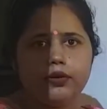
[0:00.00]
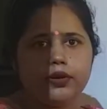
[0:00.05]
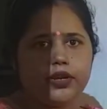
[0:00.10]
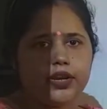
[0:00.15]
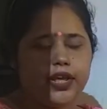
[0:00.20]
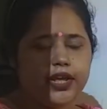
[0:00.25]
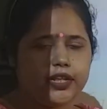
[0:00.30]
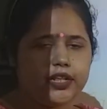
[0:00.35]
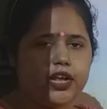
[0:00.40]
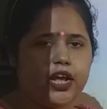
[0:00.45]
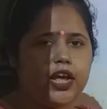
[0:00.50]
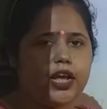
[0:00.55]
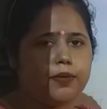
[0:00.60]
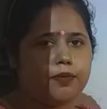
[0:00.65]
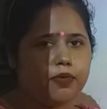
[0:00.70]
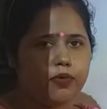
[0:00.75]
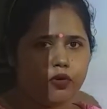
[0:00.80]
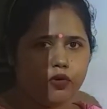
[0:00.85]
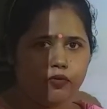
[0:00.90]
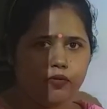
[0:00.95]
take the
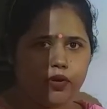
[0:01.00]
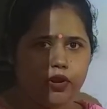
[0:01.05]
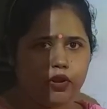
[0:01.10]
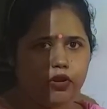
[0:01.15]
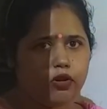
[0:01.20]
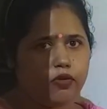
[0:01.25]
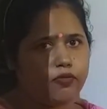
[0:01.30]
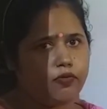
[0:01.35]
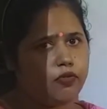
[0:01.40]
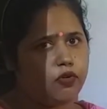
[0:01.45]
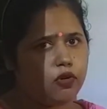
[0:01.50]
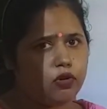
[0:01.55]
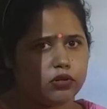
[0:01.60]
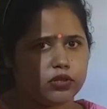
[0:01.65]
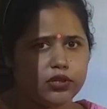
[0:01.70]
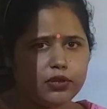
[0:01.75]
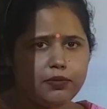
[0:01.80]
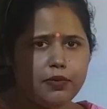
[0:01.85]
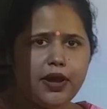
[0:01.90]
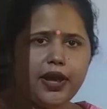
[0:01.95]
approval of Lok
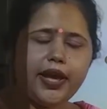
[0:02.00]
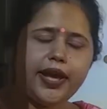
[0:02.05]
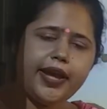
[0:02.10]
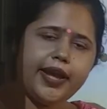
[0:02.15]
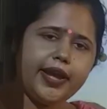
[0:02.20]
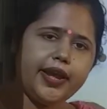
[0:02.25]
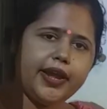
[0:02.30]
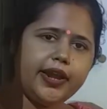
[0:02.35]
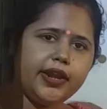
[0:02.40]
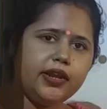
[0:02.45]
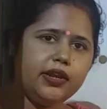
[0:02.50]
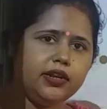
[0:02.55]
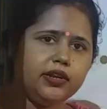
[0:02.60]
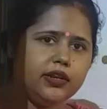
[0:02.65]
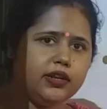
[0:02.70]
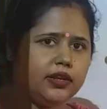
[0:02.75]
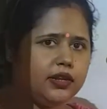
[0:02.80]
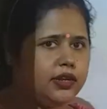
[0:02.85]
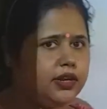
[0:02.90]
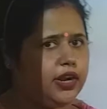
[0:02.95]
Sabha
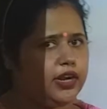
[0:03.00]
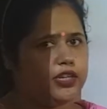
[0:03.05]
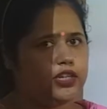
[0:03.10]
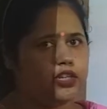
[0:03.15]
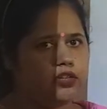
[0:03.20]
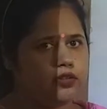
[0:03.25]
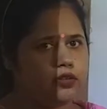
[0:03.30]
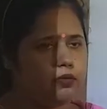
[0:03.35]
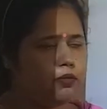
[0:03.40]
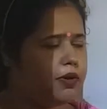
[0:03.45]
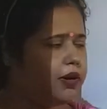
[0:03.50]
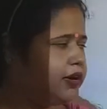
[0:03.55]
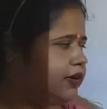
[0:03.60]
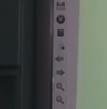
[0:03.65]
and Rajya Sabha.